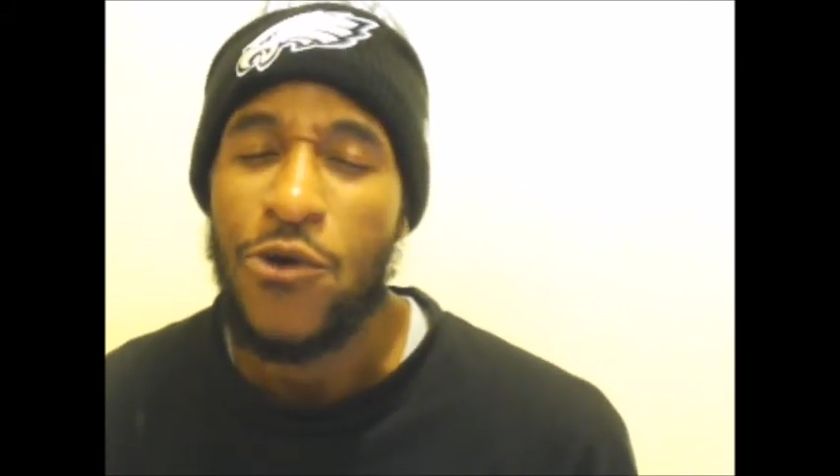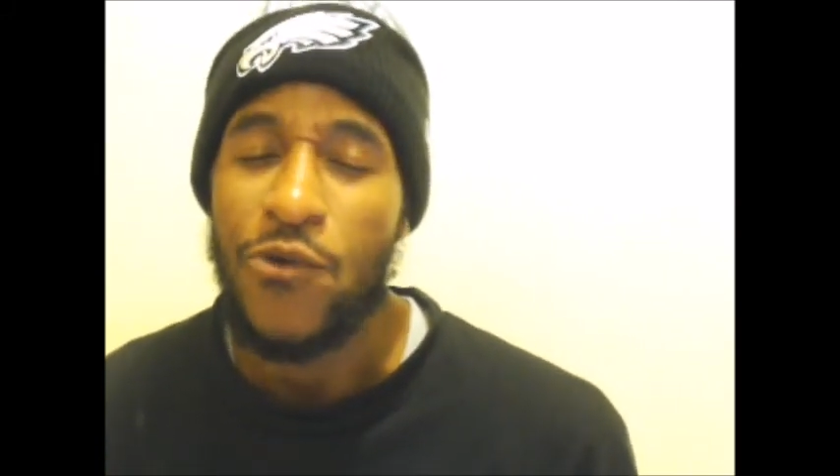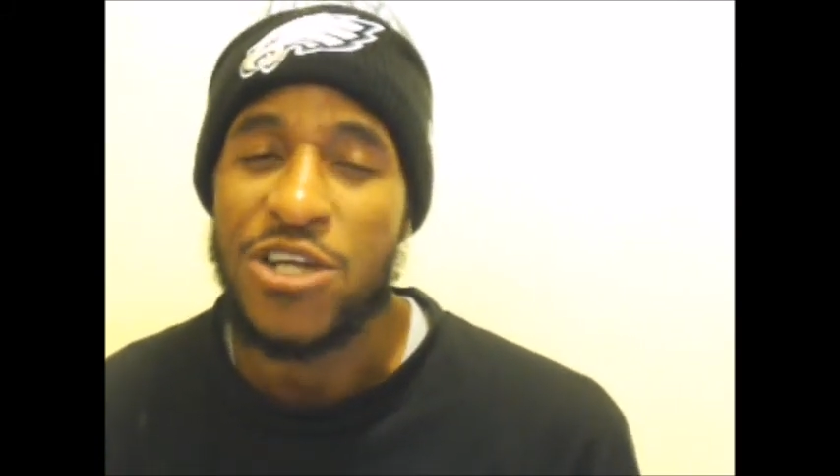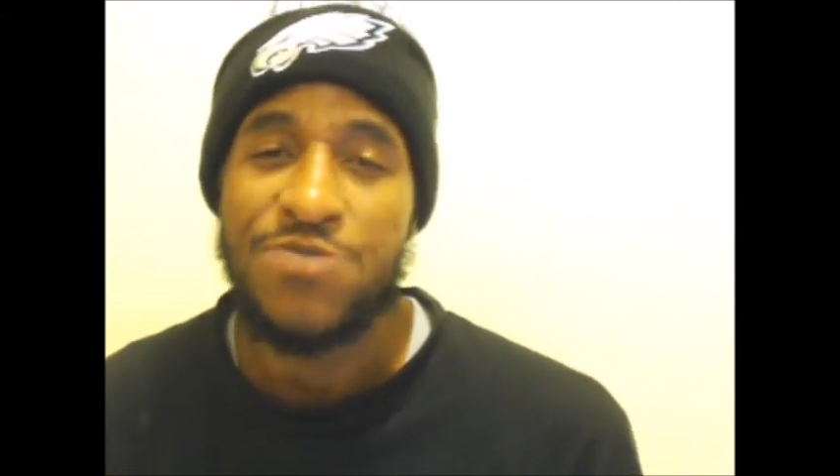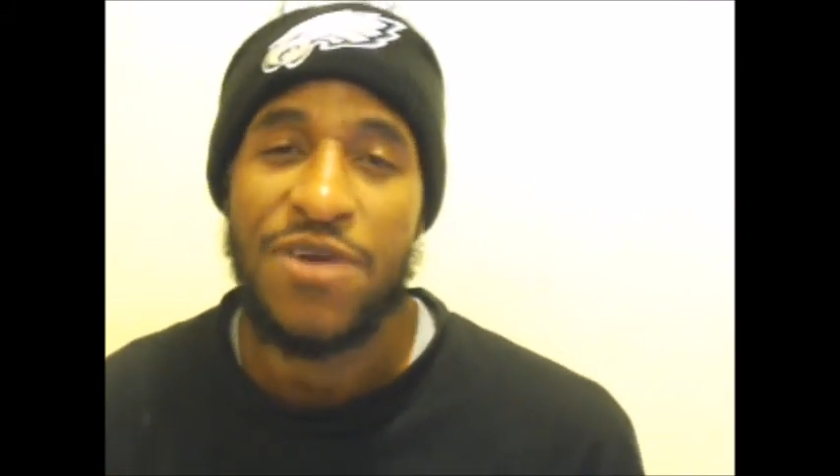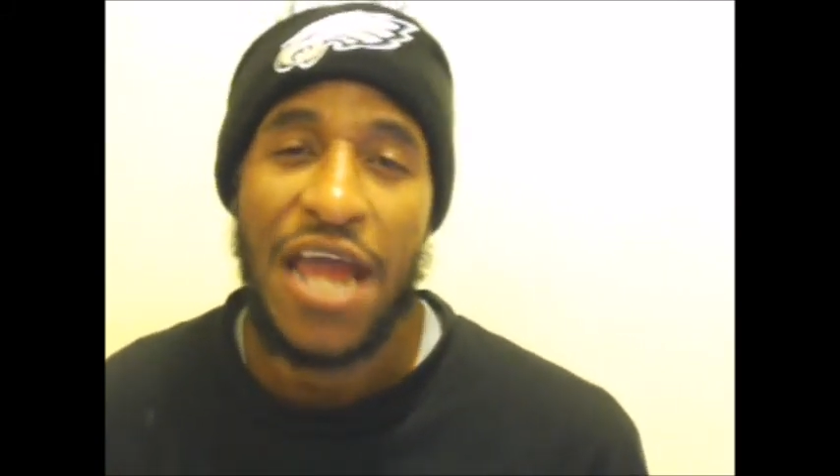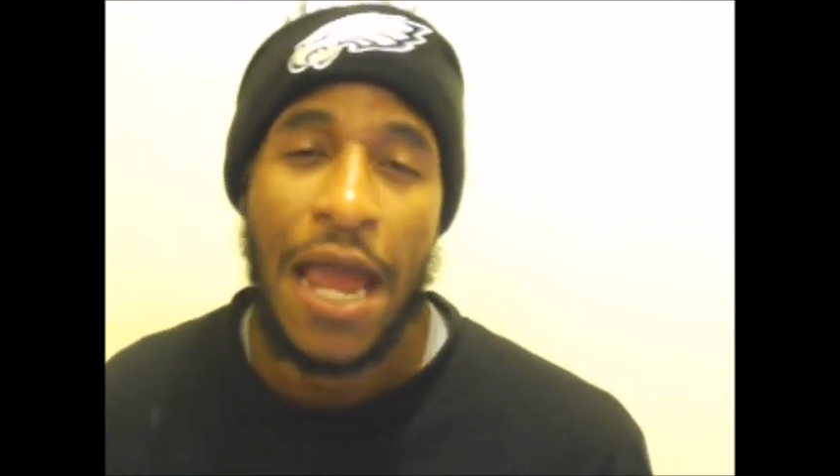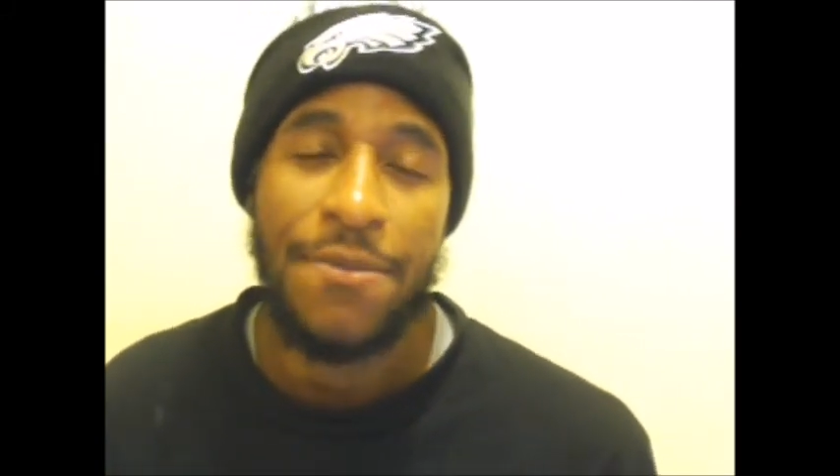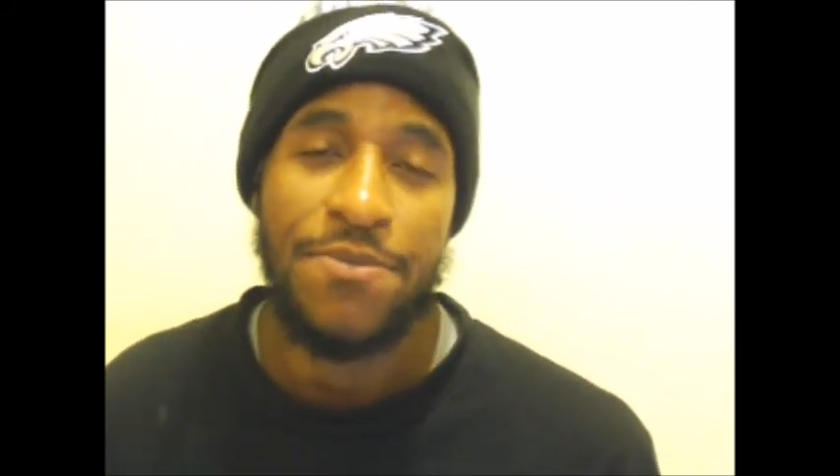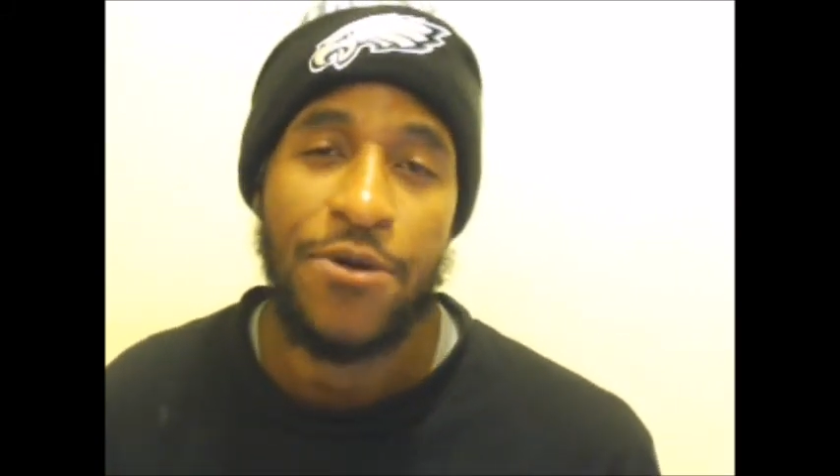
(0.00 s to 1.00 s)
wish me a
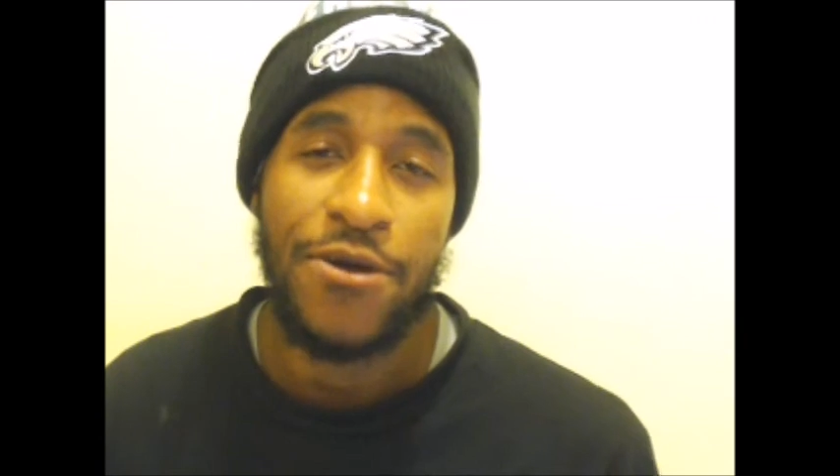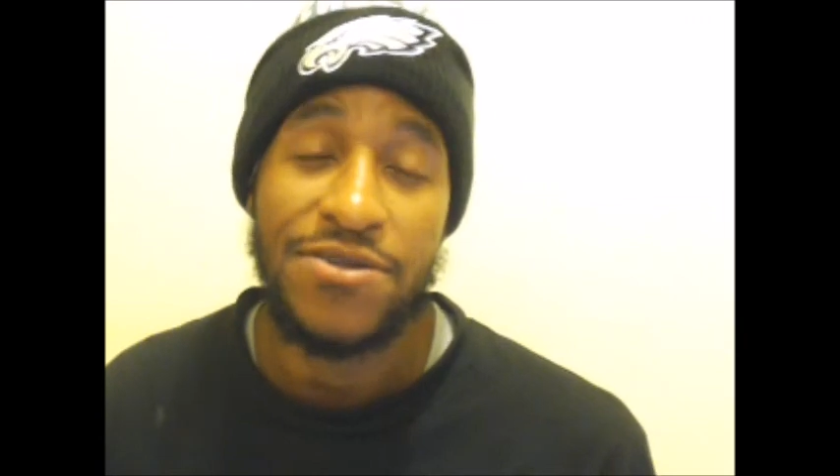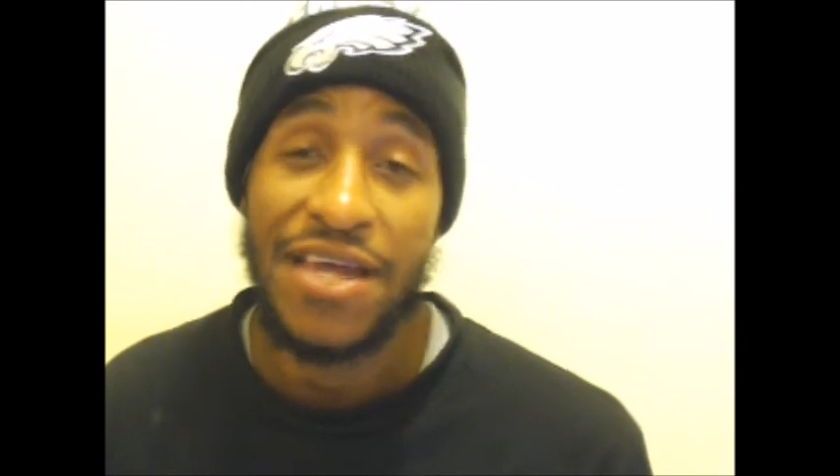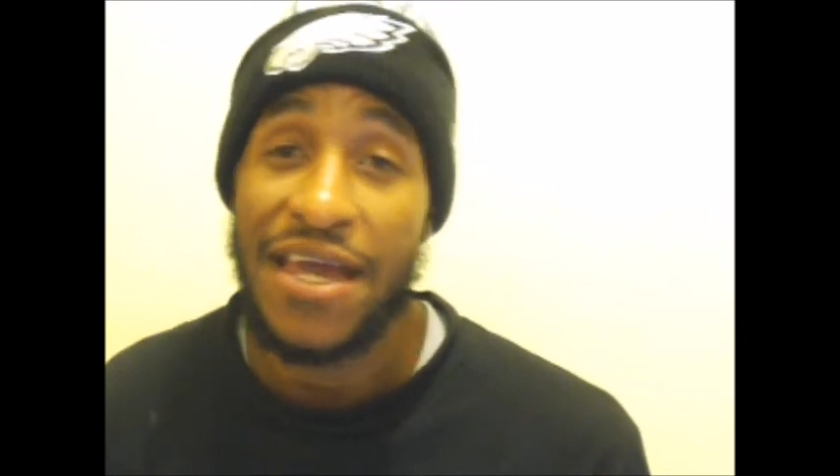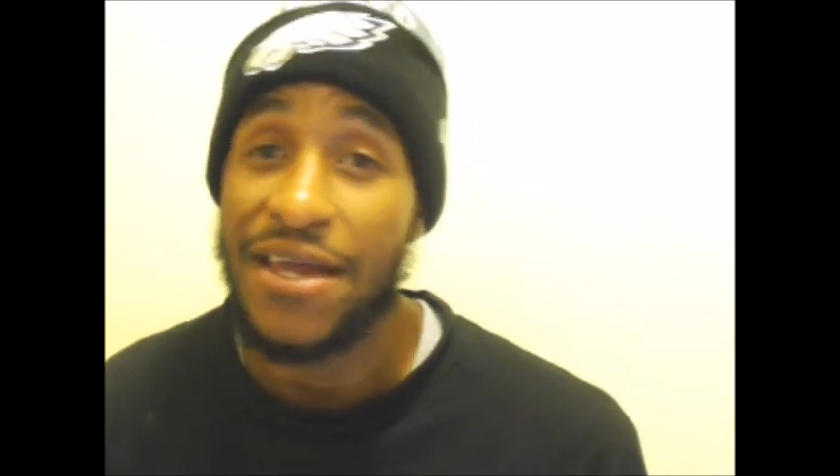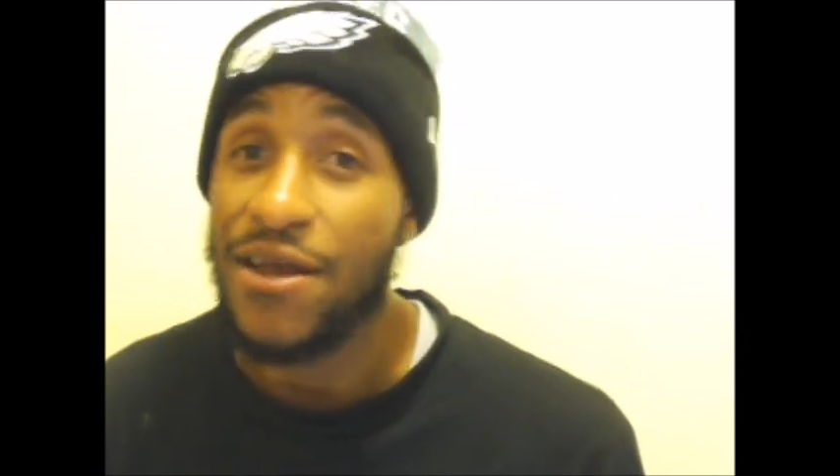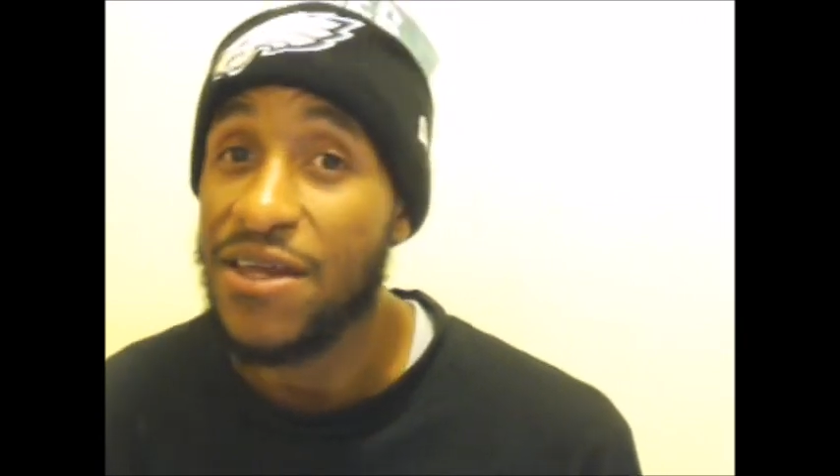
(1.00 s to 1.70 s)
happy birthday